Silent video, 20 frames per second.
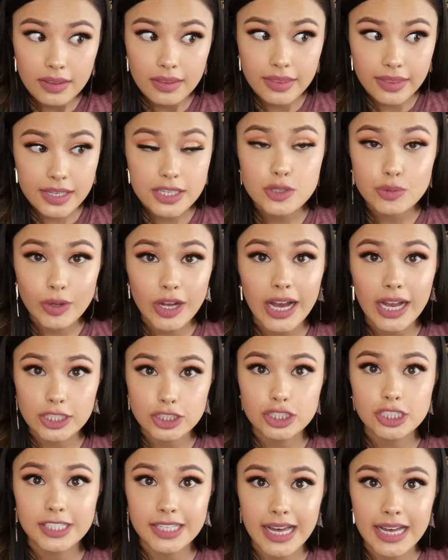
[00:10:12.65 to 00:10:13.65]
These will
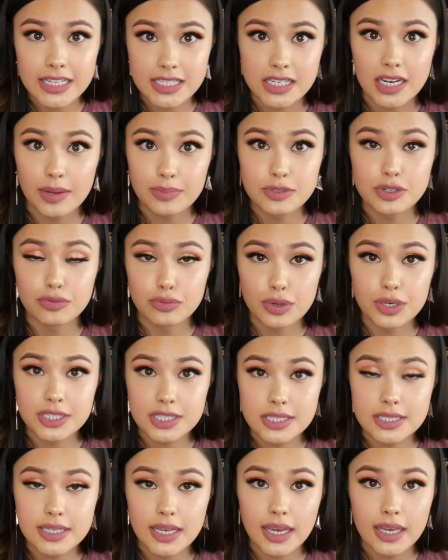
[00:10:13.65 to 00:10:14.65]
actually last up to
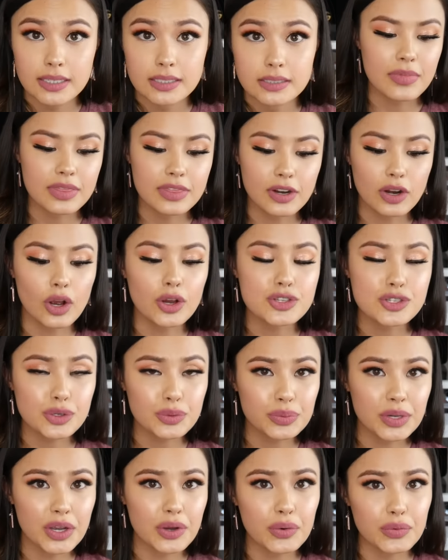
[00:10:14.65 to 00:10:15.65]
14 days. They're
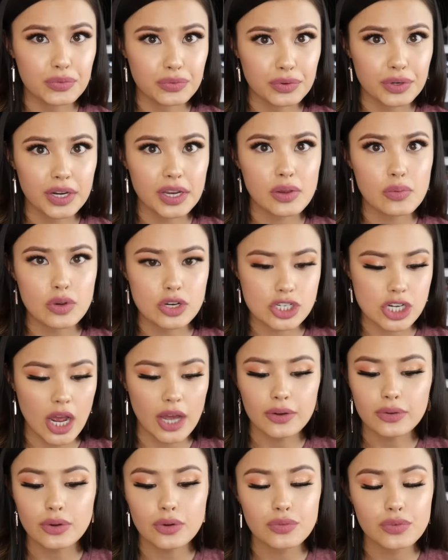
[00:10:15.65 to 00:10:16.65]
also wrinkle-free, which
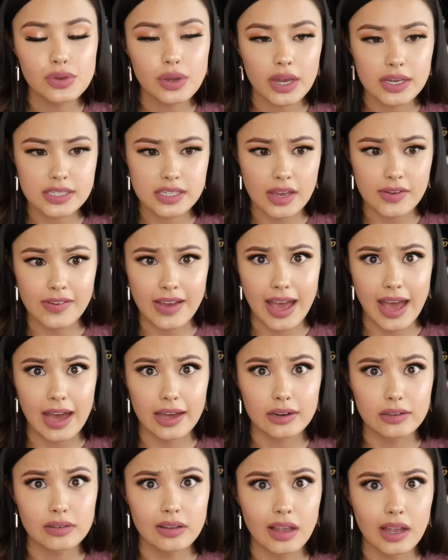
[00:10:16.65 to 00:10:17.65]
I don't know if you guys have
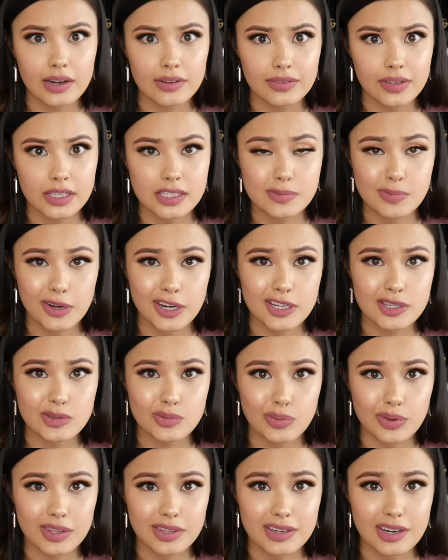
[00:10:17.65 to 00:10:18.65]
had a lot of
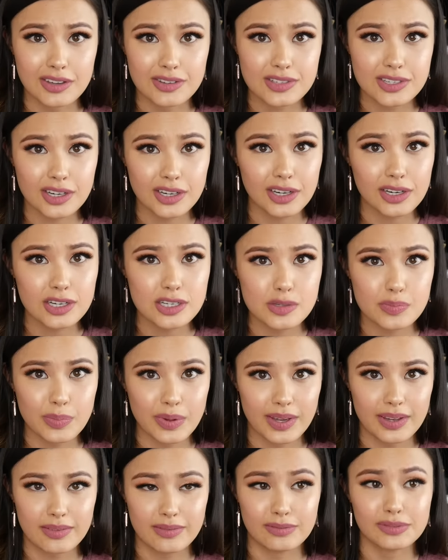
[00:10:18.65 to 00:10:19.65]
experience with nail stickers,
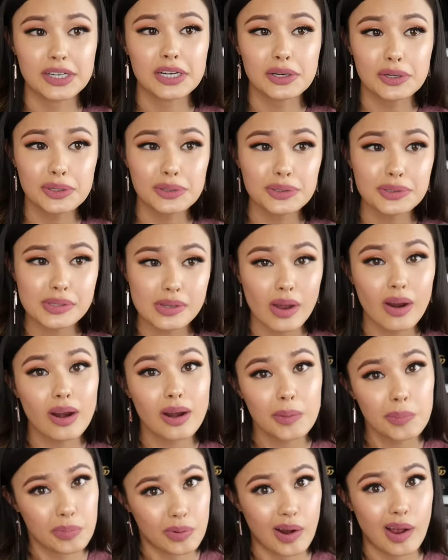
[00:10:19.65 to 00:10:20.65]
but wrinkles
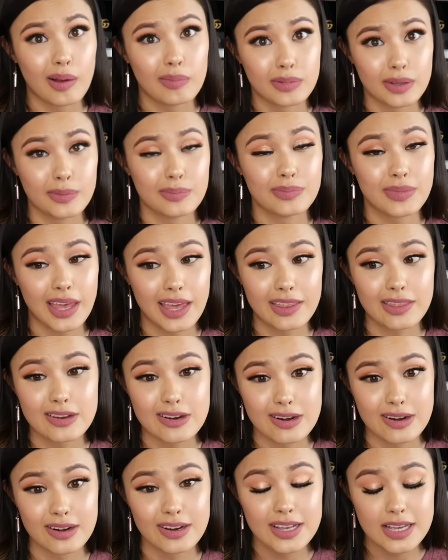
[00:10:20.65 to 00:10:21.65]
are a problem and
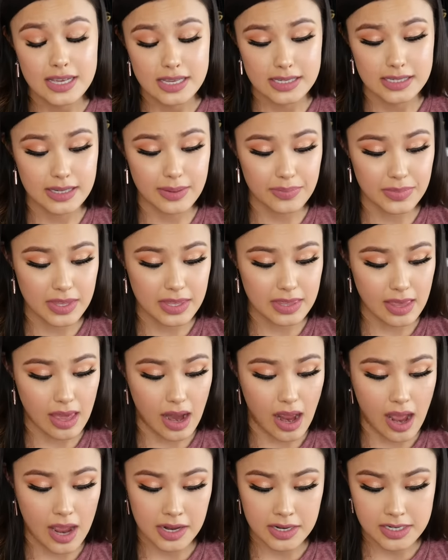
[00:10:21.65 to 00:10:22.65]
they're something
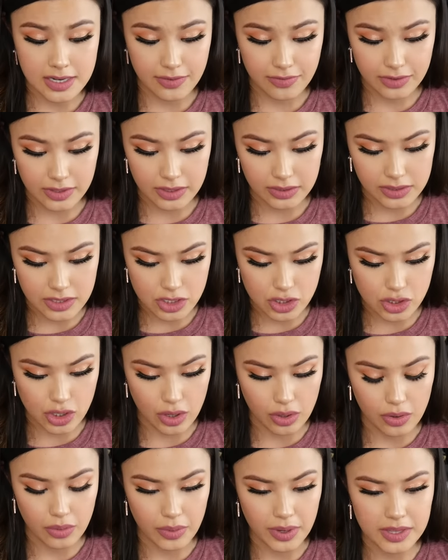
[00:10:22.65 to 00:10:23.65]
that I definitely
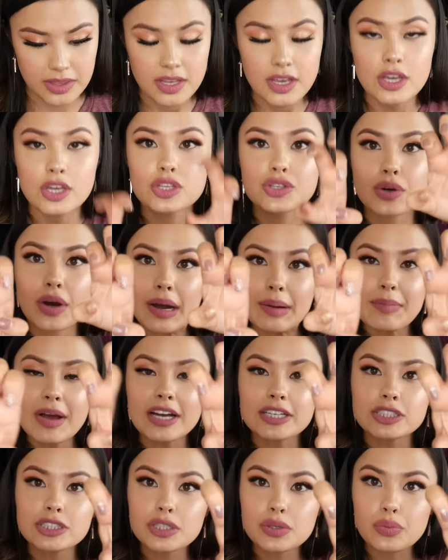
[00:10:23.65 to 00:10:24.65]
struggle with. So I'm
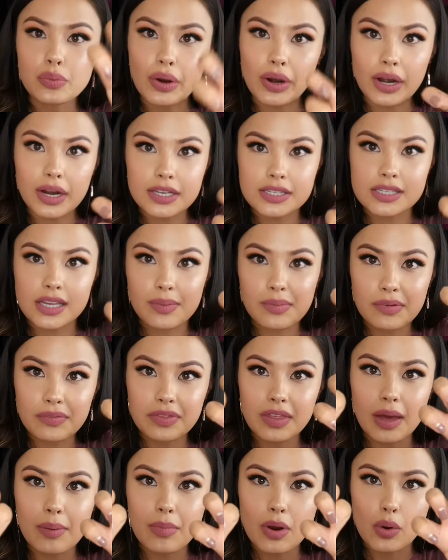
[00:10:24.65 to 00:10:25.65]
actually wearing some of
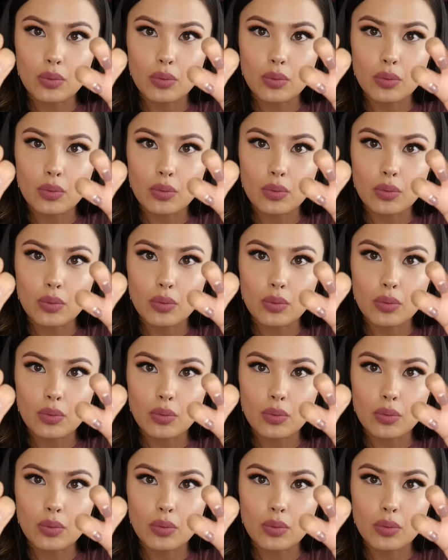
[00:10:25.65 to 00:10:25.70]
them